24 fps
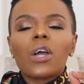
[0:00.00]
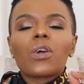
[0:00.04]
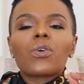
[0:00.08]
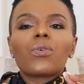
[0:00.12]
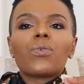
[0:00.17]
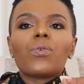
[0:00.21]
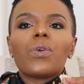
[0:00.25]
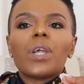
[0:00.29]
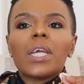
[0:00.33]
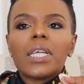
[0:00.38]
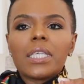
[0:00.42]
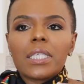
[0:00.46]

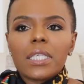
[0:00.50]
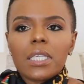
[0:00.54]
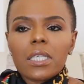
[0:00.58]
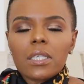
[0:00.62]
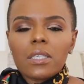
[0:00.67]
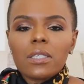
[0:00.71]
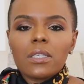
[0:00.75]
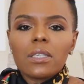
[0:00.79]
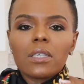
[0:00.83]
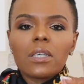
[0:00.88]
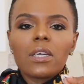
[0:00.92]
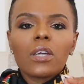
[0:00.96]

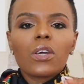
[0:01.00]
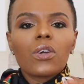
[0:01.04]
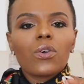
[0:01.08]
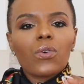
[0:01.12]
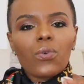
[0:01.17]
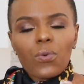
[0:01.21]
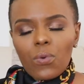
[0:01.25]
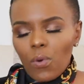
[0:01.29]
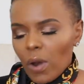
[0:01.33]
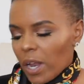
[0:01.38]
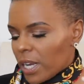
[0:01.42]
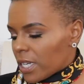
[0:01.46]
great
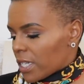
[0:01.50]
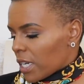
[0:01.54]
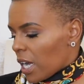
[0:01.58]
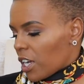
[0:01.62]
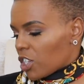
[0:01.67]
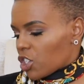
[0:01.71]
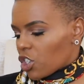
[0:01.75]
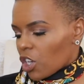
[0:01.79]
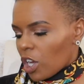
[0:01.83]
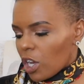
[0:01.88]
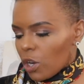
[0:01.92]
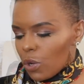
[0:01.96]

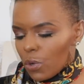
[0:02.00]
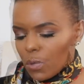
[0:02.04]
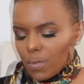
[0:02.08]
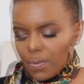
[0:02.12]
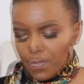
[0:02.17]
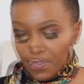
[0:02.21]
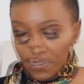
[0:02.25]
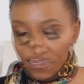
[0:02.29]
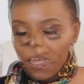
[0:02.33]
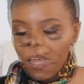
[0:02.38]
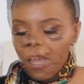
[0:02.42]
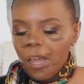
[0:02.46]
eyeshadow.
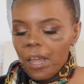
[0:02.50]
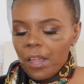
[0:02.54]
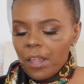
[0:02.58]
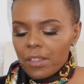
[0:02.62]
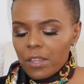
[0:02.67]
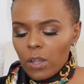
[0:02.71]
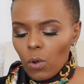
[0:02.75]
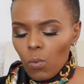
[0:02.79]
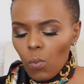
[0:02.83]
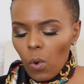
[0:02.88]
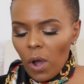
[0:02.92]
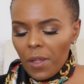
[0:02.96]
Then
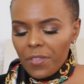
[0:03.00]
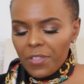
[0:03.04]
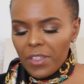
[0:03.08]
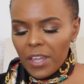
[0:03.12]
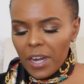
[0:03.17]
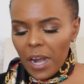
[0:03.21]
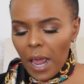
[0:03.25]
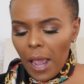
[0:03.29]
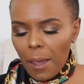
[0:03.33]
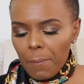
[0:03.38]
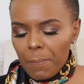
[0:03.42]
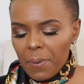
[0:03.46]
the one
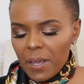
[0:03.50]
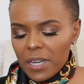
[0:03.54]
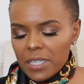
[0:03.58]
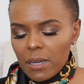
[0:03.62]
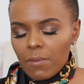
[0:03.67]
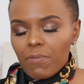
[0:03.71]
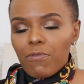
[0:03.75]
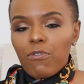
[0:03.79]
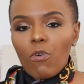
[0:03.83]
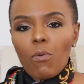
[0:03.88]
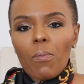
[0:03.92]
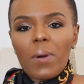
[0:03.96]
that I picked
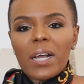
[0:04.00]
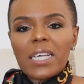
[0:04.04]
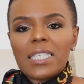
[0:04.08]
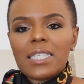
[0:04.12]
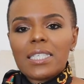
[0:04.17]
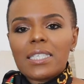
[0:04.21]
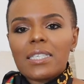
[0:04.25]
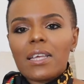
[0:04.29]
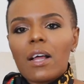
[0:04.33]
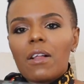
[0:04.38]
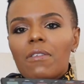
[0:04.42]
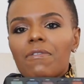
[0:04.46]
up for
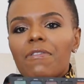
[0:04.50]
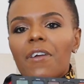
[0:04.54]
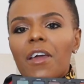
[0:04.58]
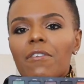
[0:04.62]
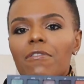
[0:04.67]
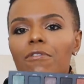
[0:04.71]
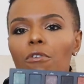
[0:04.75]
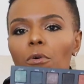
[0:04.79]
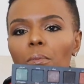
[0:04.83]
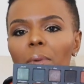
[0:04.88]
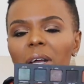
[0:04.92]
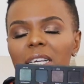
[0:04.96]
myself and
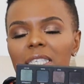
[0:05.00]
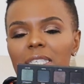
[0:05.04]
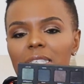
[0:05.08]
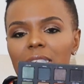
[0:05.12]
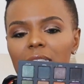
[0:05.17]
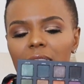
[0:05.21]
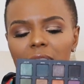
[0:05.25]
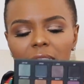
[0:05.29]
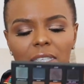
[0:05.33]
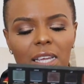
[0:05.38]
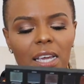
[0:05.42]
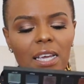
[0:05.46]
for my
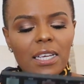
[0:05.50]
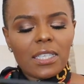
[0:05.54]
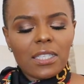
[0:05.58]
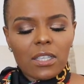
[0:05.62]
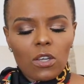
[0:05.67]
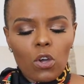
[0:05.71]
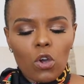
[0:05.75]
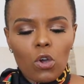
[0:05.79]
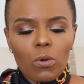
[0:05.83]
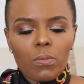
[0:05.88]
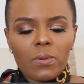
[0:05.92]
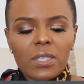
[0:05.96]
sister is
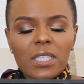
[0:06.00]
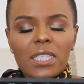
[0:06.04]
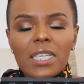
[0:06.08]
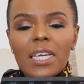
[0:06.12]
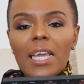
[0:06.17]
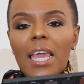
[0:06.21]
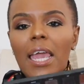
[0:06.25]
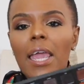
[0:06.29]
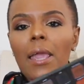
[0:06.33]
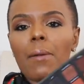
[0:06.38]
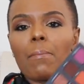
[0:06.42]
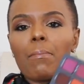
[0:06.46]
the Urban
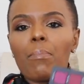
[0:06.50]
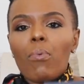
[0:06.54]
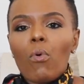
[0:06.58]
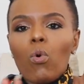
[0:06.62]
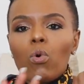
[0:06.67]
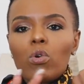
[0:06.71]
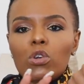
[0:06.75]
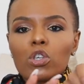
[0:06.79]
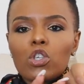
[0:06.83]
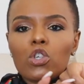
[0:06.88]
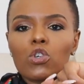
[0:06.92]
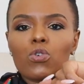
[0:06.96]
Decay
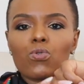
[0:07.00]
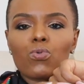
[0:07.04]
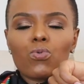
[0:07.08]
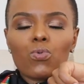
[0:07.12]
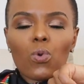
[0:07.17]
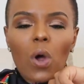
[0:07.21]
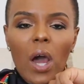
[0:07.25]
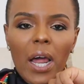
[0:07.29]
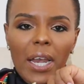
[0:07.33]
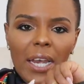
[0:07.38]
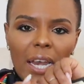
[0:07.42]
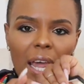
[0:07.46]
Born to
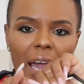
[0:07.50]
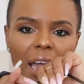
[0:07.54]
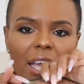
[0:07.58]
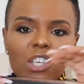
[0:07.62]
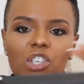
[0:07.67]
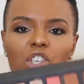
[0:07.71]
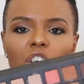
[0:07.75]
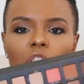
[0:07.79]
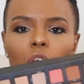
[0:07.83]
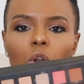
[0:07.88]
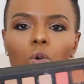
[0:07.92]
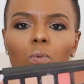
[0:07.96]
Run
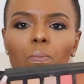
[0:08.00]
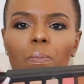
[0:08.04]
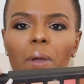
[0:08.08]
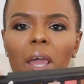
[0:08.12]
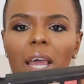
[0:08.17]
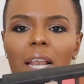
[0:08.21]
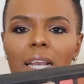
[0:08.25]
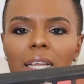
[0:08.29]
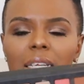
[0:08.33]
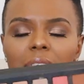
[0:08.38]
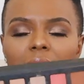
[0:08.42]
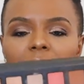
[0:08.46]
eyeshadow
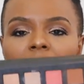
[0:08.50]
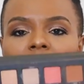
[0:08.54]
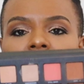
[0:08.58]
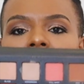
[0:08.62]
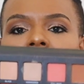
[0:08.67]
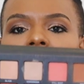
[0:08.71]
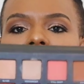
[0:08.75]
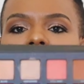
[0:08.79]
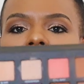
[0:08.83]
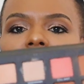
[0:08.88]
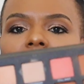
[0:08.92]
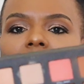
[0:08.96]
palette.
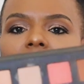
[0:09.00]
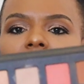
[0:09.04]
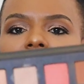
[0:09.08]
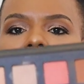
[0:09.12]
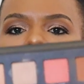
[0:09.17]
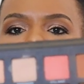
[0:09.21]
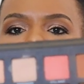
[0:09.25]
And